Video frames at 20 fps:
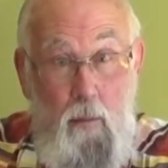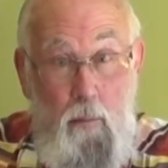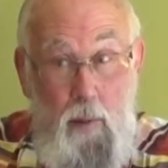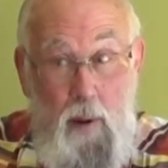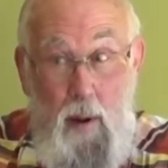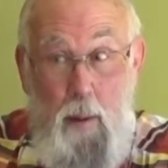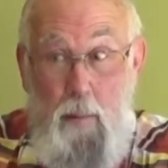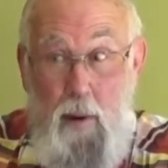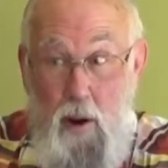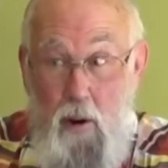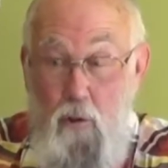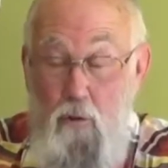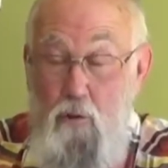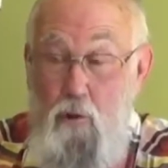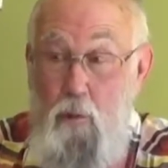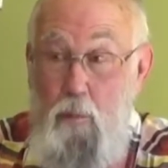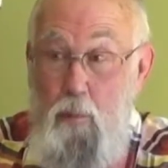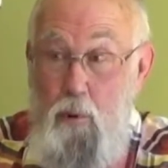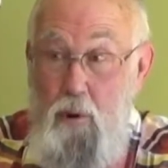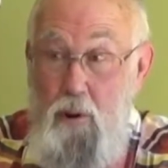be a better
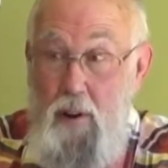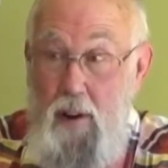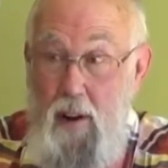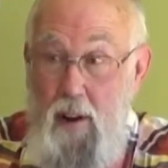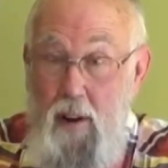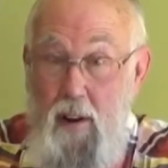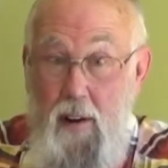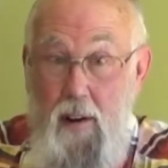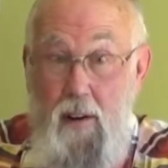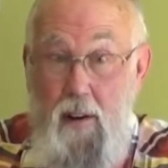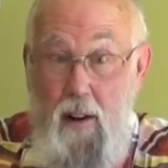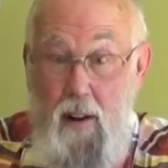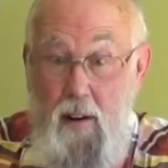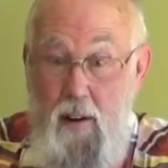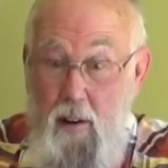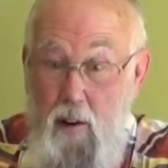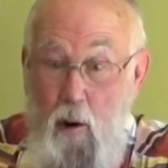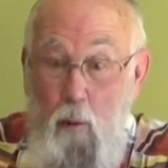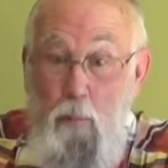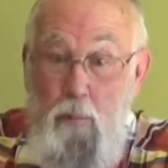superintendent
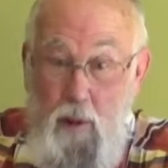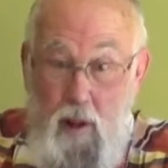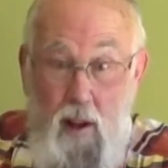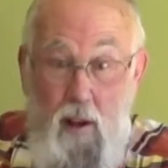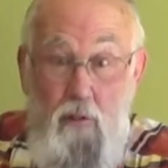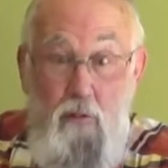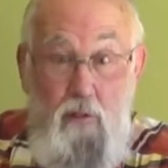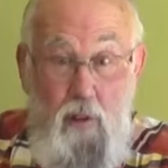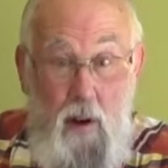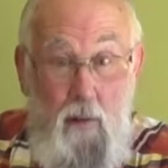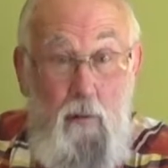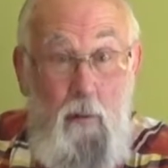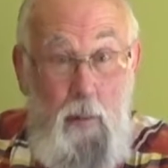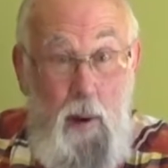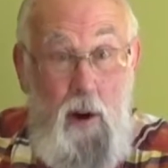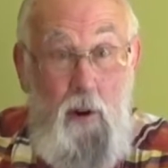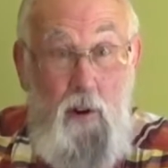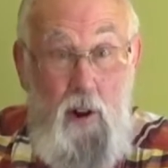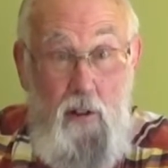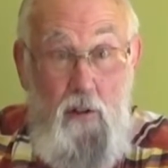and help the kids have a
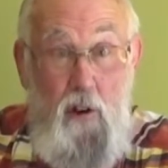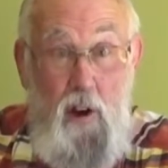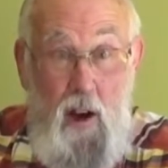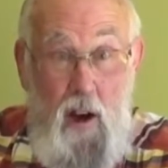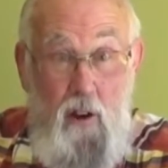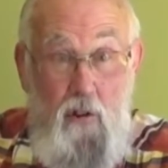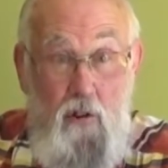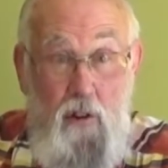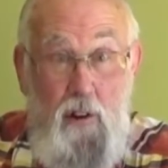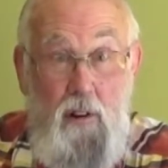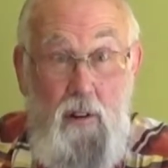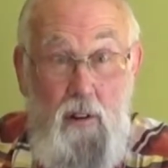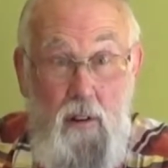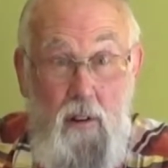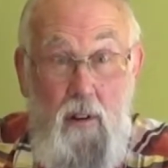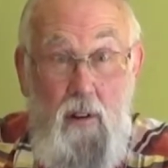better education.